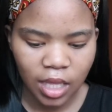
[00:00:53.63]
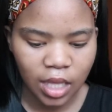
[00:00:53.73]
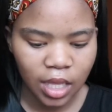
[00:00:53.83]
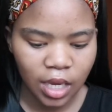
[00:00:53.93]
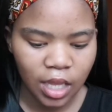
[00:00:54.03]

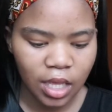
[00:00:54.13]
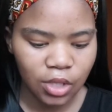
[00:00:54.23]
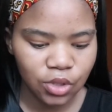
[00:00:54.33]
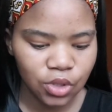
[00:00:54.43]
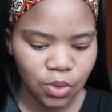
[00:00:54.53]
get
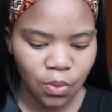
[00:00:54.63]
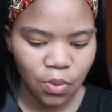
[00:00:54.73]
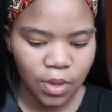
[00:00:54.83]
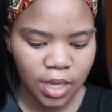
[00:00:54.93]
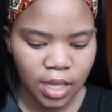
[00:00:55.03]
into
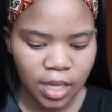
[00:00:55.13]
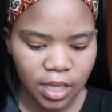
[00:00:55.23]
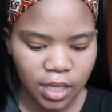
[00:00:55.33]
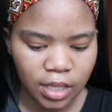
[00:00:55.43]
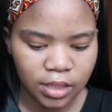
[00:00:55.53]
it.
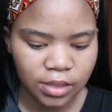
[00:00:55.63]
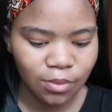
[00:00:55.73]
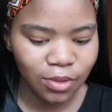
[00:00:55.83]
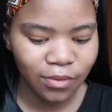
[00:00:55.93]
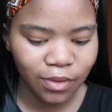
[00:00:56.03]

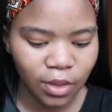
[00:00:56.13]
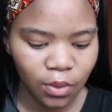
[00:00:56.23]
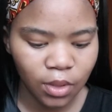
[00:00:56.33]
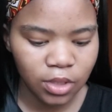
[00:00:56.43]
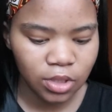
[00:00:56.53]
the
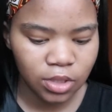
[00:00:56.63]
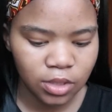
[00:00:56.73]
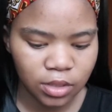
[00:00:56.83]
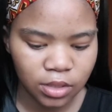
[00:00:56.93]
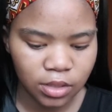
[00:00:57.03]

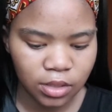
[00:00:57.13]
questions.